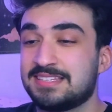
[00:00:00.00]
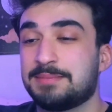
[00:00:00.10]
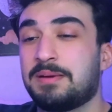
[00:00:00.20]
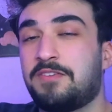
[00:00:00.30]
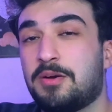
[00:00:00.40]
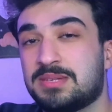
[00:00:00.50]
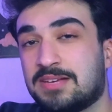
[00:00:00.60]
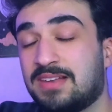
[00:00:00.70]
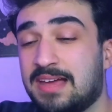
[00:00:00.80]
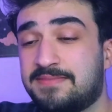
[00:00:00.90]
the
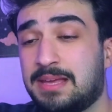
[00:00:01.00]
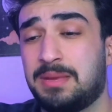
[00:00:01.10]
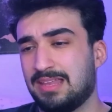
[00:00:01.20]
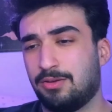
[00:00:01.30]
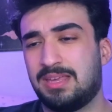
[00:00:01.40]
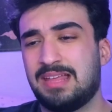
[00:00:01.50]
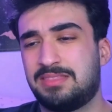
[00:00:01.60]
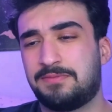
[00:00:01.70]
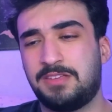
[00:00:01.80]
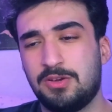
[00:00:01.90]
performance of a lifetime. And looking
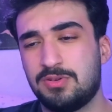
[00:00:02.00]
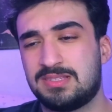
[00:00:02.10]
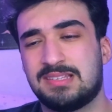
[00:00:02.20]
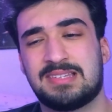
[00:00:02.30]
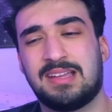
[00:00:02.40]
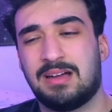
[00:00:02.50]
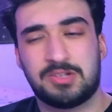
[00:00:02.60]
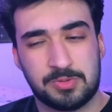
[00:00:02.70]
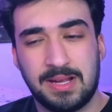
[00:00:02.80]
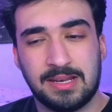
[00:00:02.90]
at the views, it's like
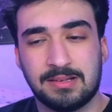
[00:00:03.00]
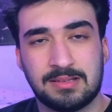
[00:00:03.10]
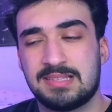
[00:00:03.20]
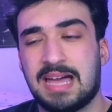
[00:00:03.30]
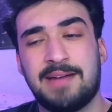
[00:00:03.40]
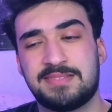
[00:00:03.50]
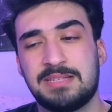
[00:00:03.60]
underrated, because I've